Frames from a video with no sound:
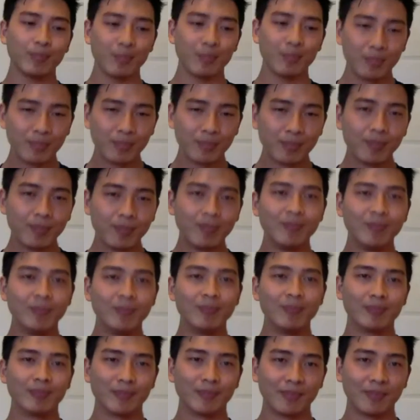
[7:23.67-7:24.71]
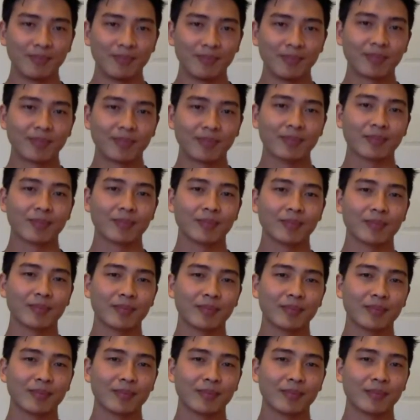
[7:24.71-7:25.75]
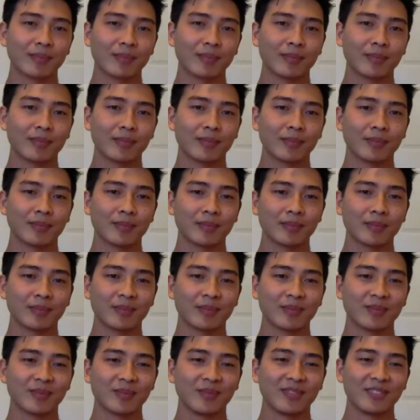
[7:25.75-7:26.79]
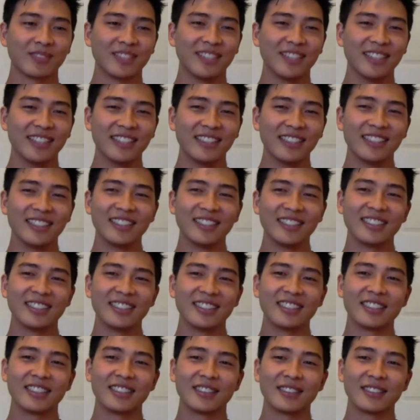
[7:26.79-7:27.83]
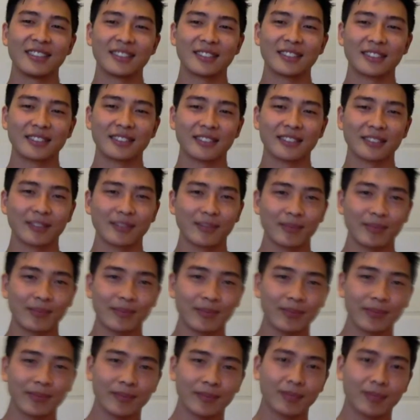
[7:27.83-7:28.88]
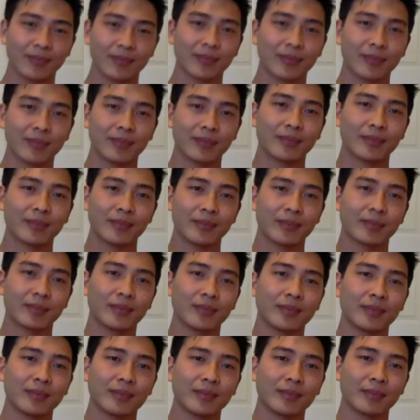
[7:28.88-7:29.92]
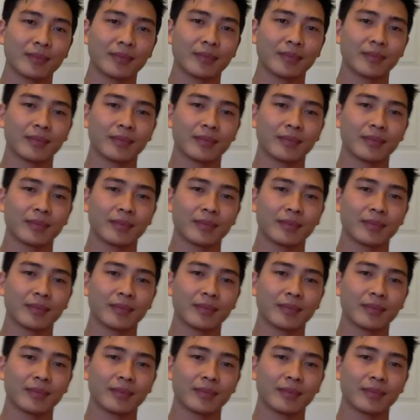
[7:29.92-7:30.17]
This person isn't speaking.